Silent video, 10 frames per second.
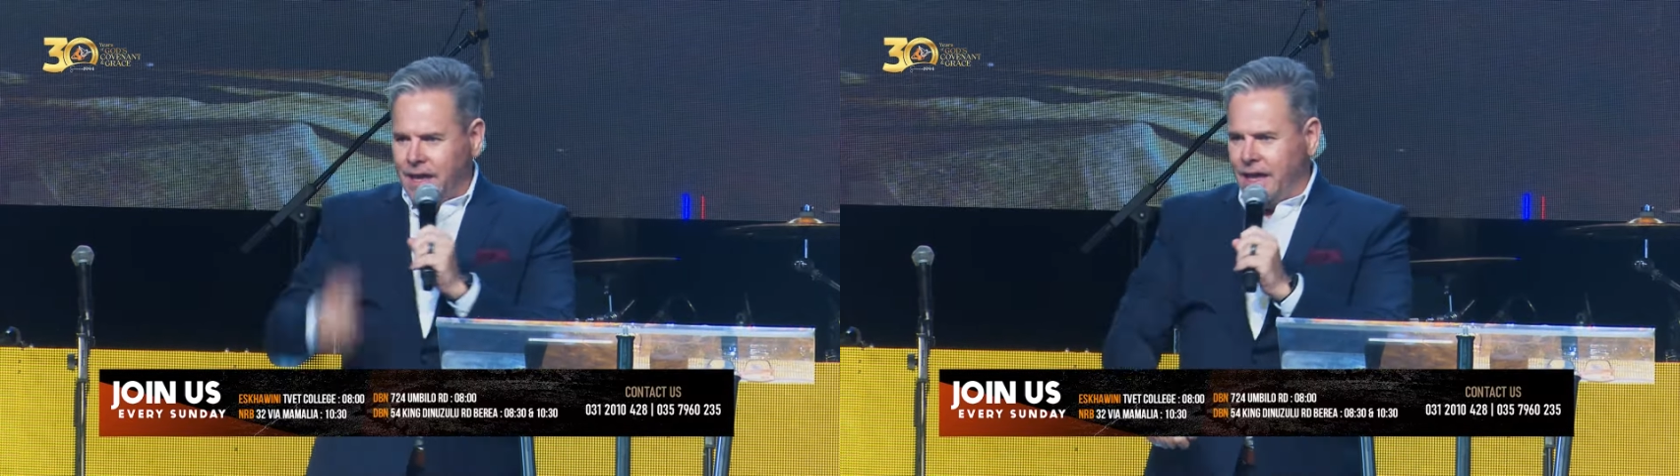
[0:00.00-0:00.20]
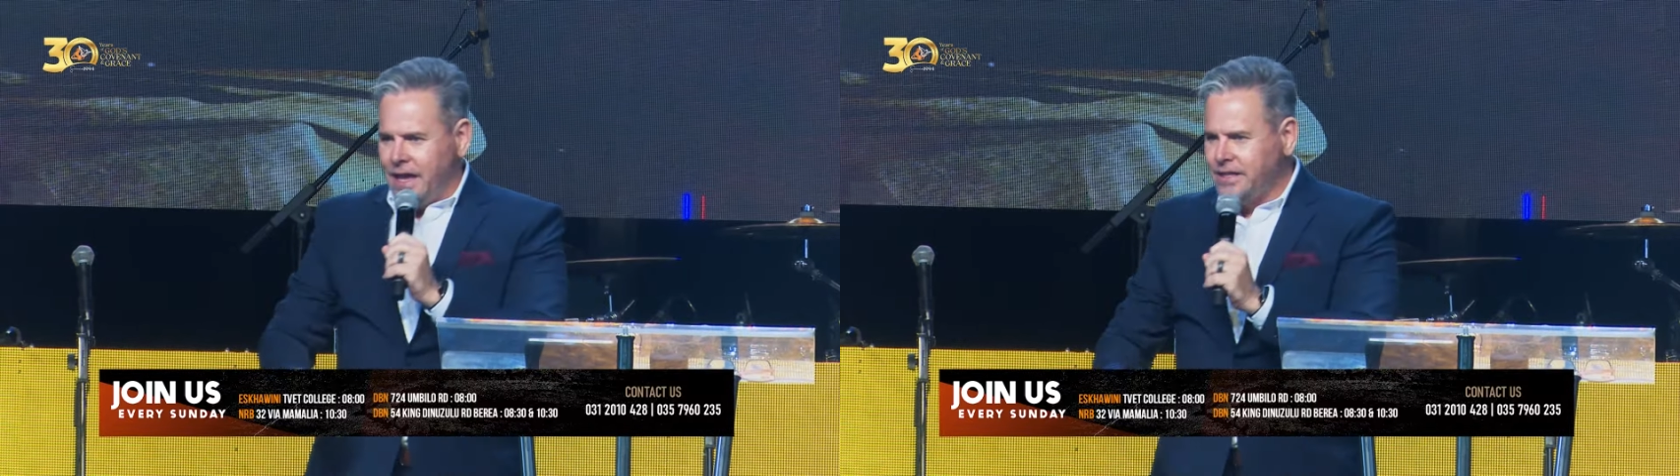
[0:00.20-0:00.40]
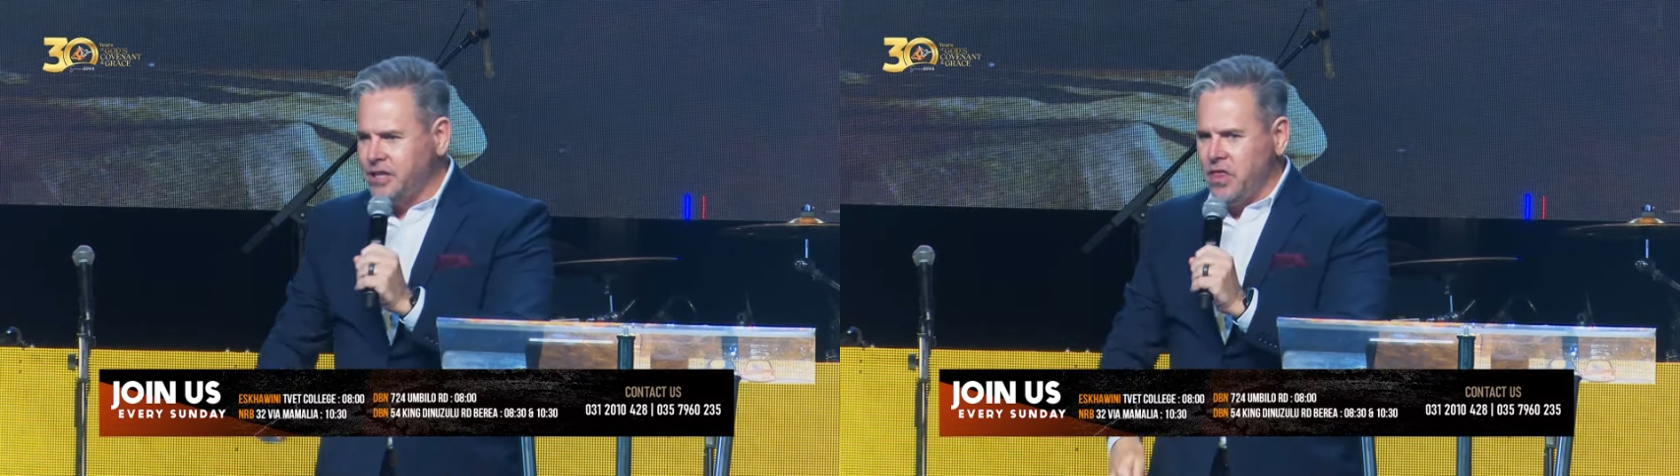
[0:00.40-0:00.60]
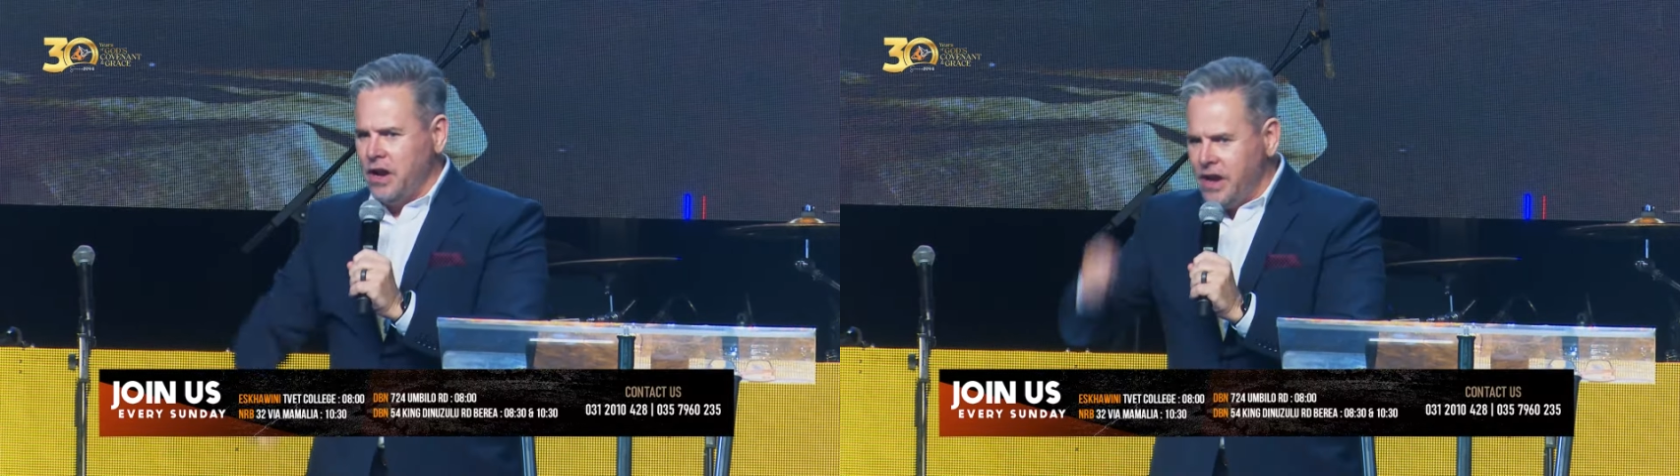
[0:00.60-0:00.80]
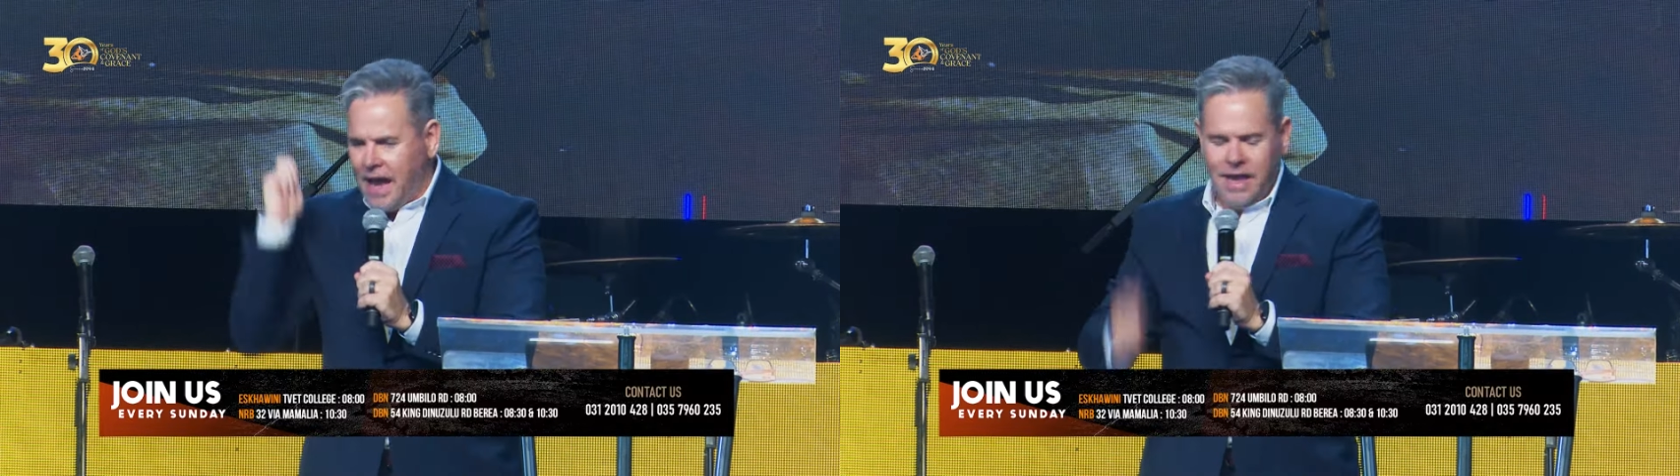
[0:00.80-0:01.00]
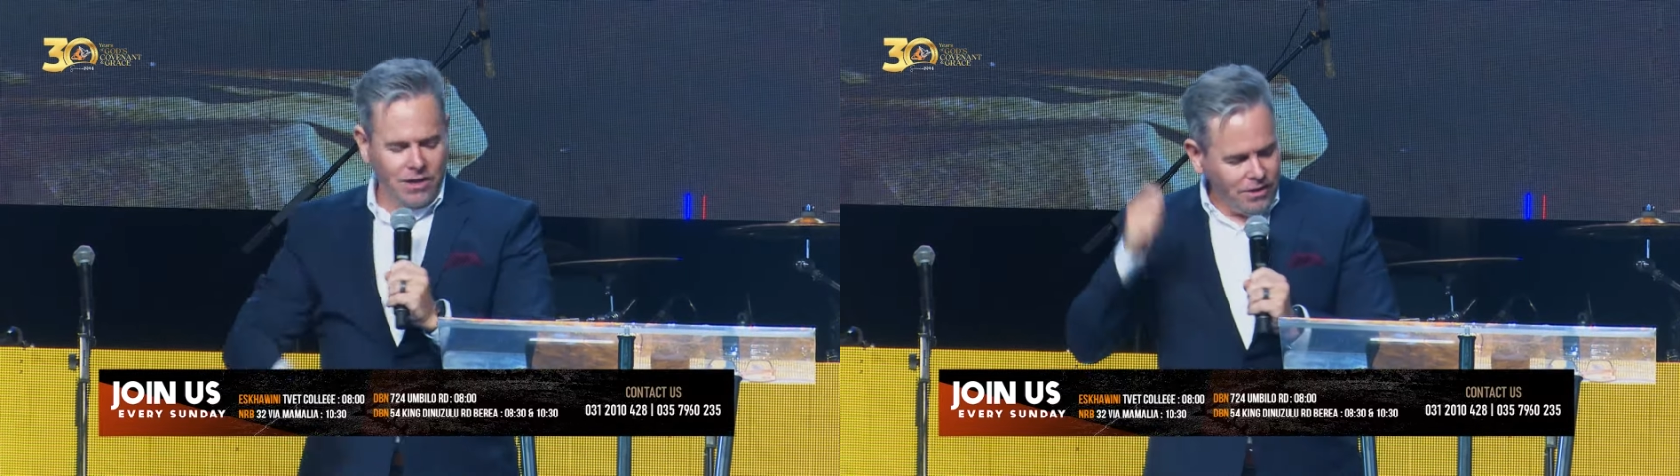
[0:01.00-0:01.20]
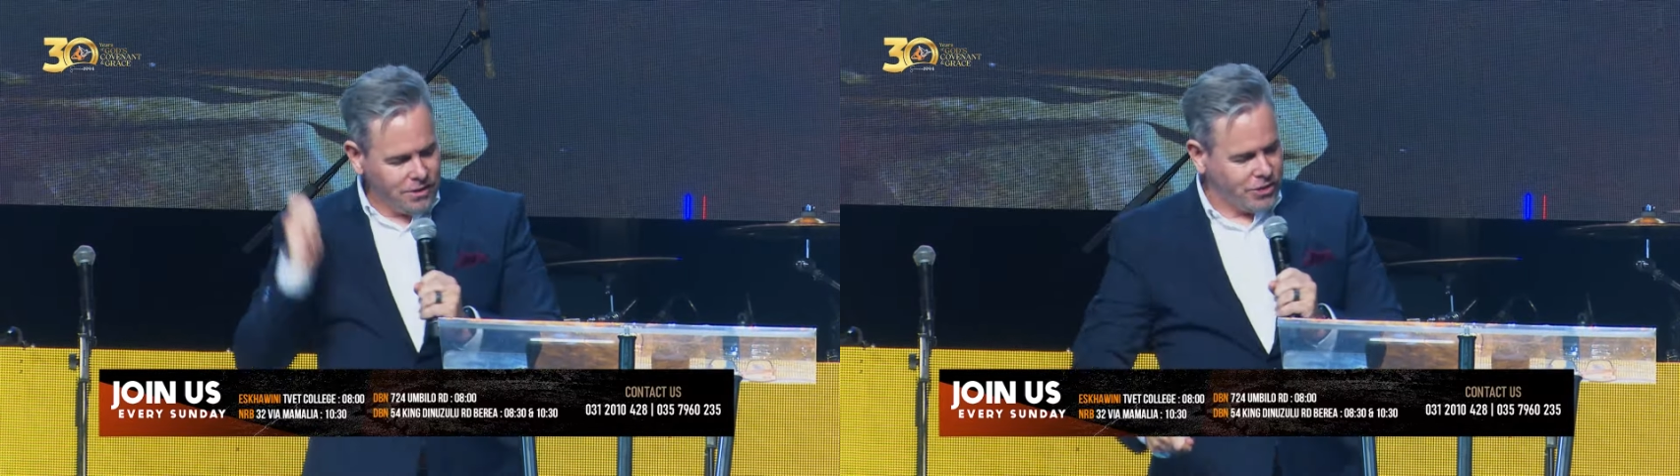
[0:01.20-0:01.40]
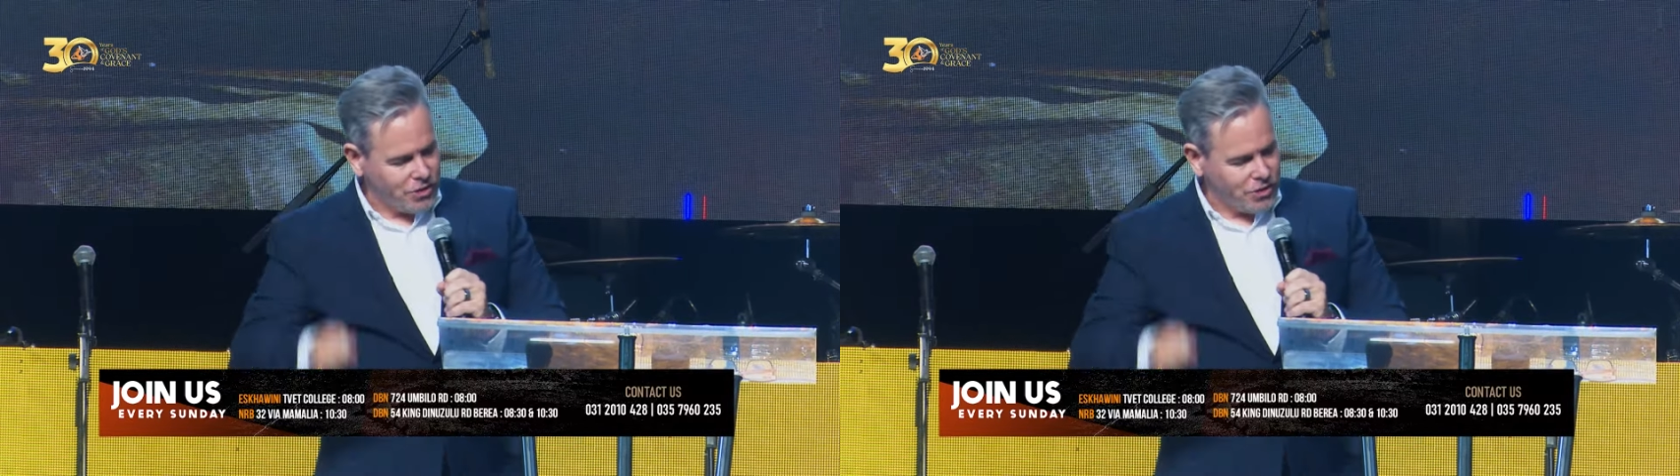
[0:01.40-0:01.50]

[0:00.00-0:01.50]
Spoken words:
hitting the nails